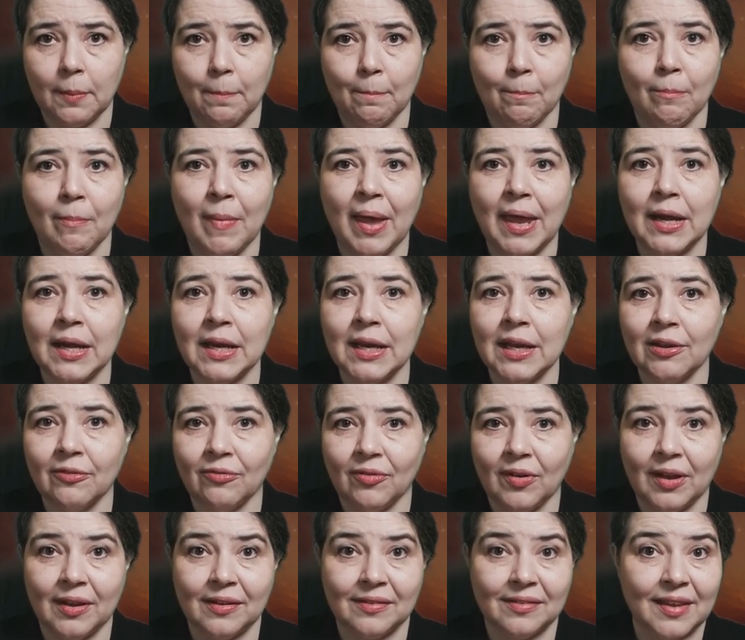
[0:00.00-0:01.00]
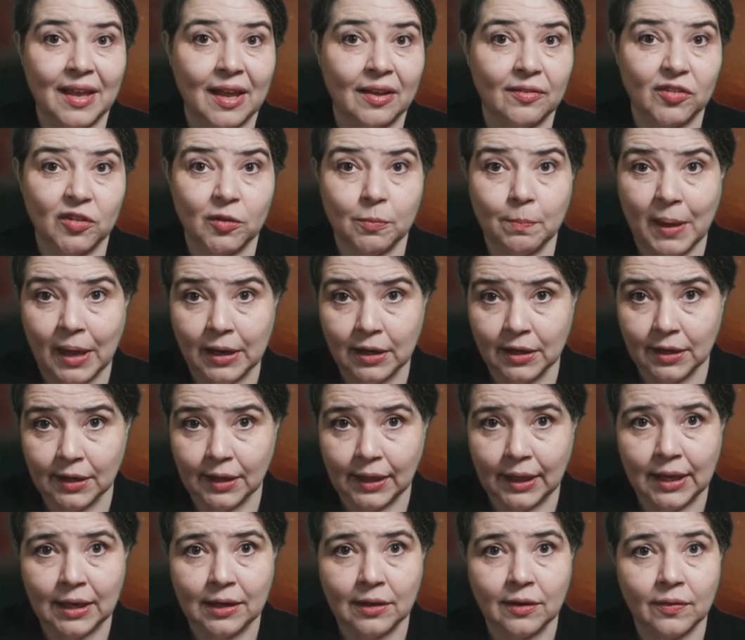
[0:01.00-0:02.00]
Many of us have
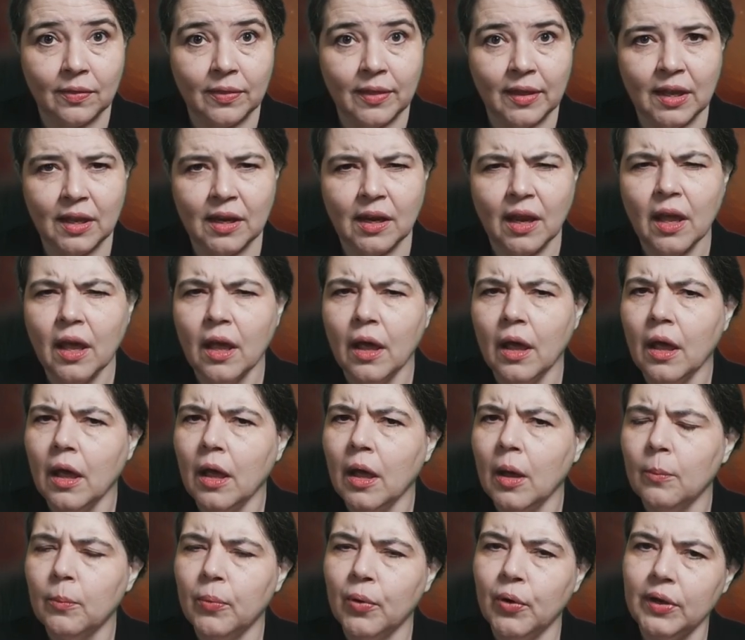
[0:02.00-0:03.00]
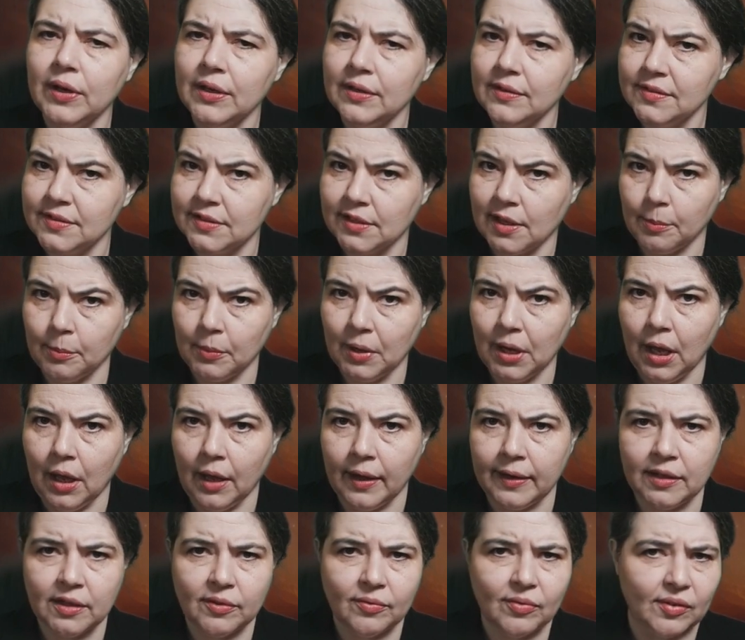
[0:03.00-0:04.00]
speculated that putting some
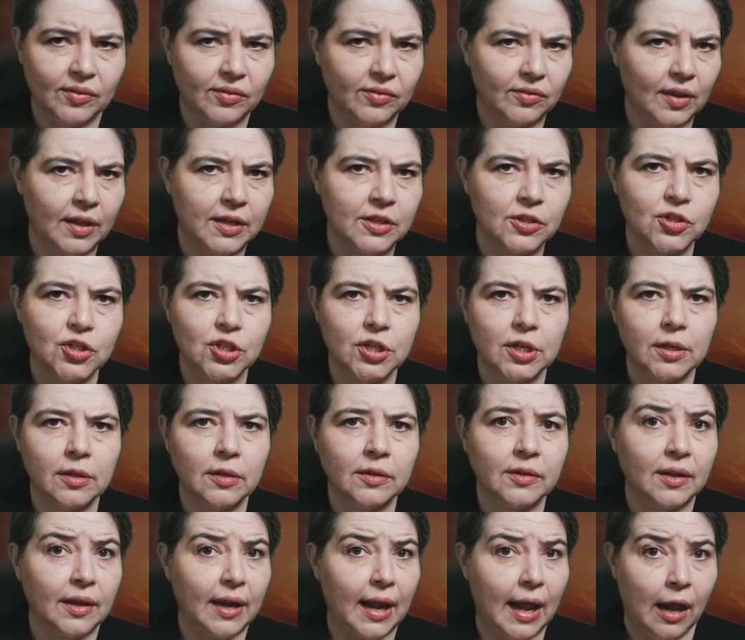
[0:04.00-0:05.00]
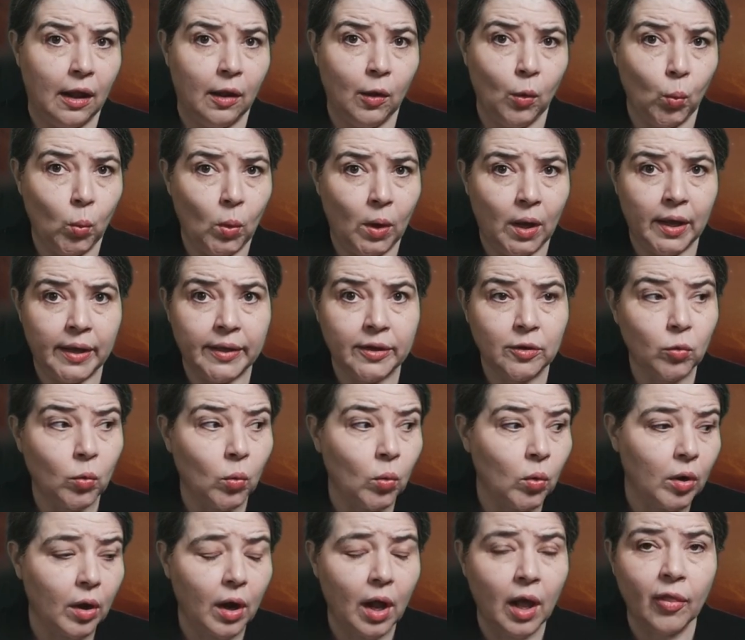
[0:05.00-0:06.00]
kind of a sun shield at L1
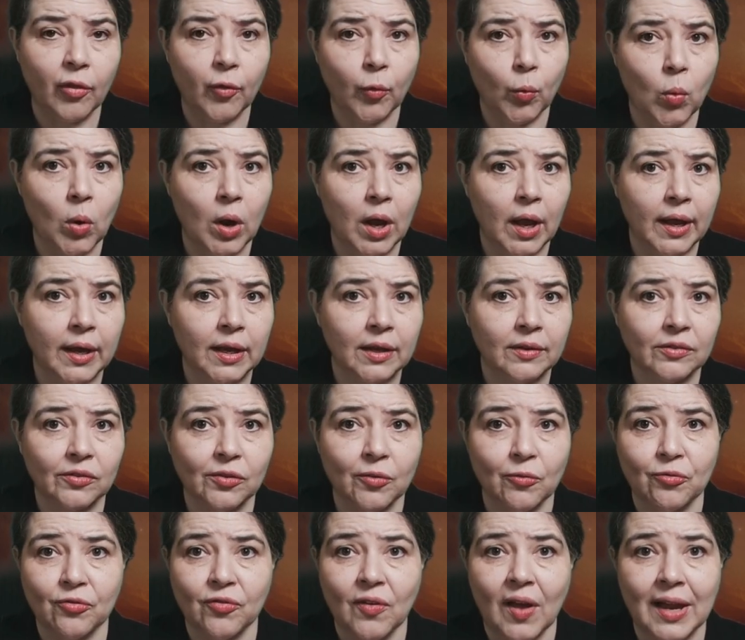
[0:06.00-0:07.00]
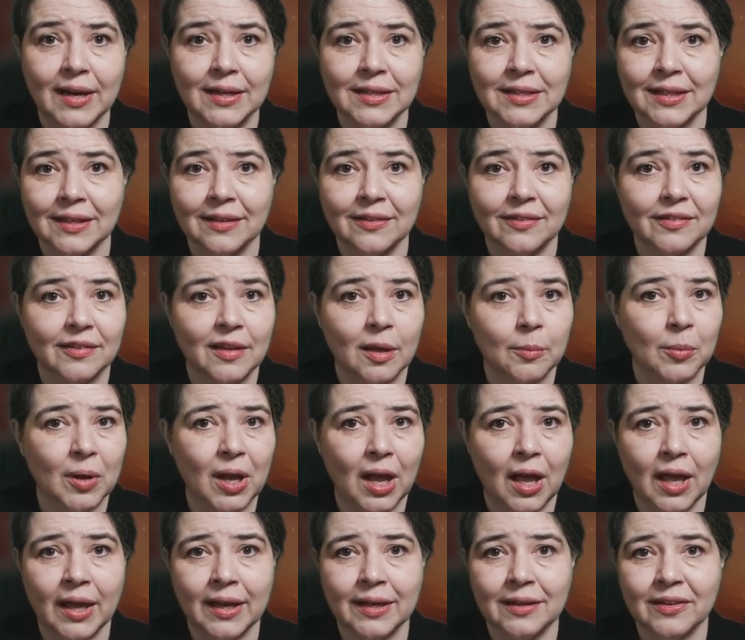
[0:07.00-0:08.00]
or otherwise finding some
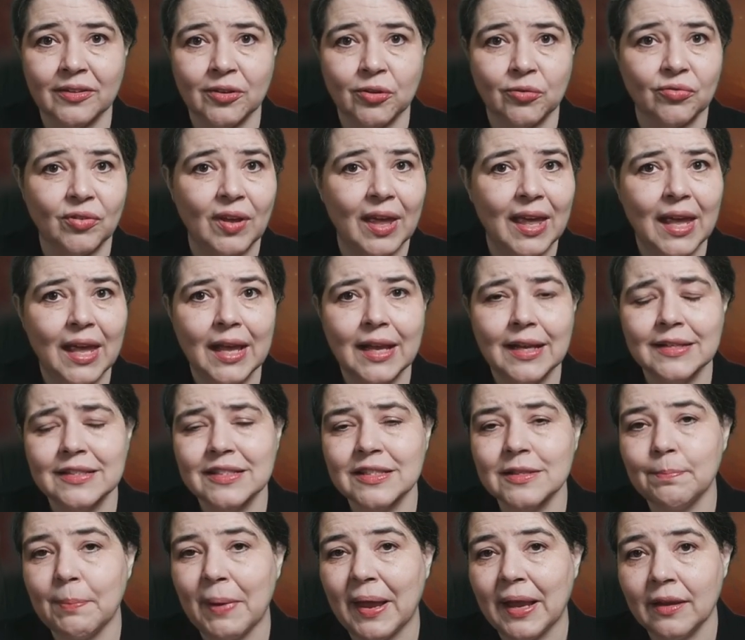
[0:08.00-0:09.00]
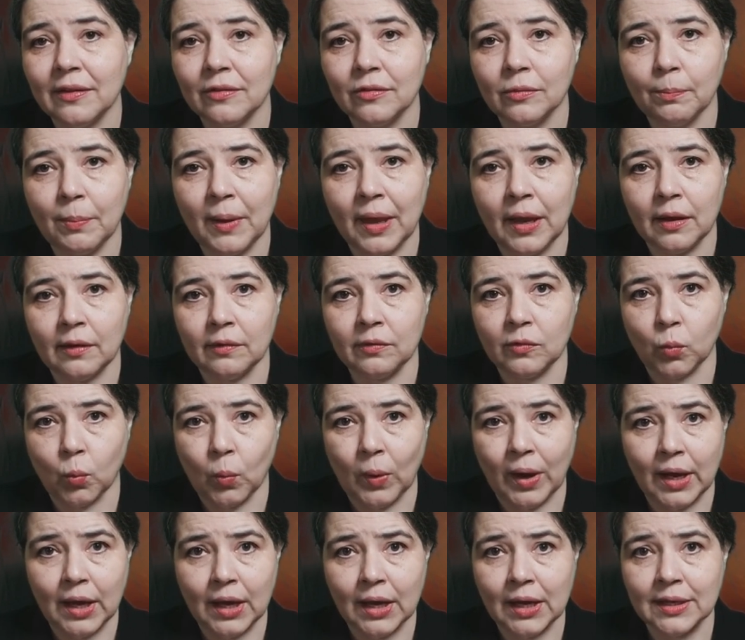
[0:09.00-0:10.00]
kind of space based
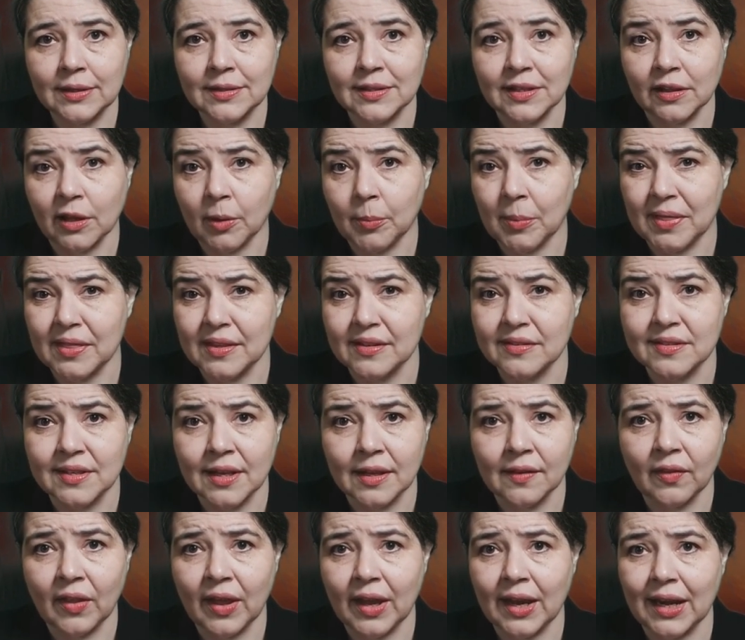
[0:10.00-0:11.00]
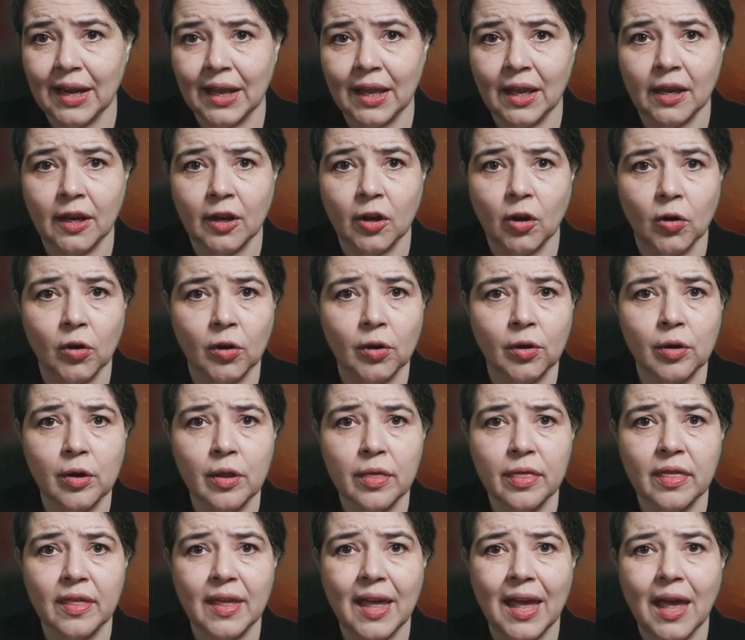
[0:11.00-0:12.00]
way to limit the sunlight hitting
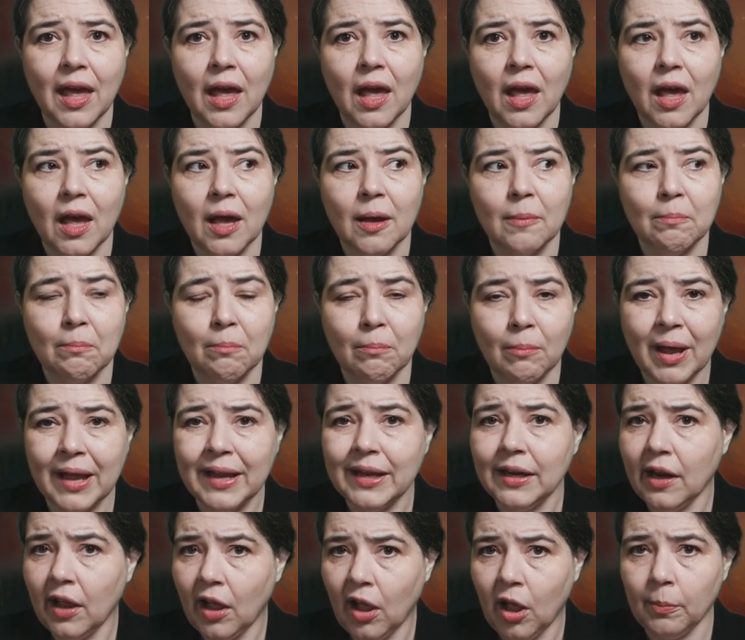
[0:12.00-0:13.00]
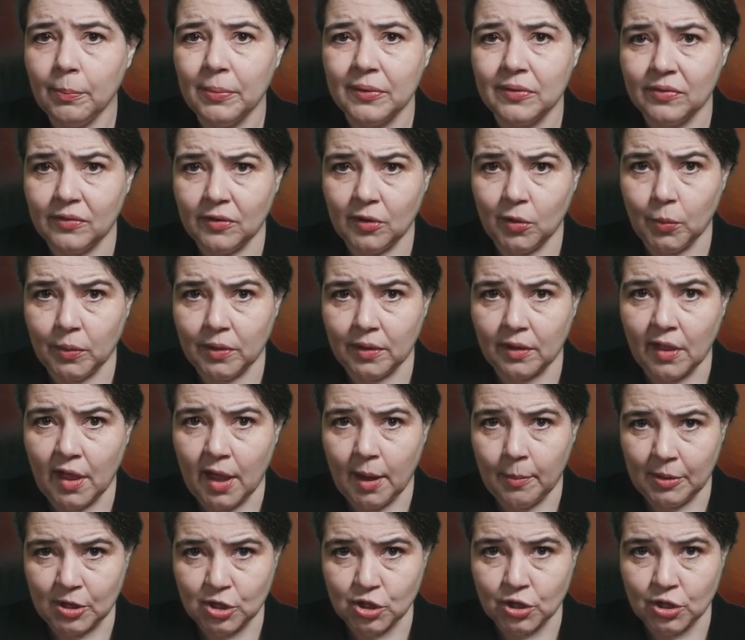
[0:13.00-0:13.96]
Earth might help us deal with climate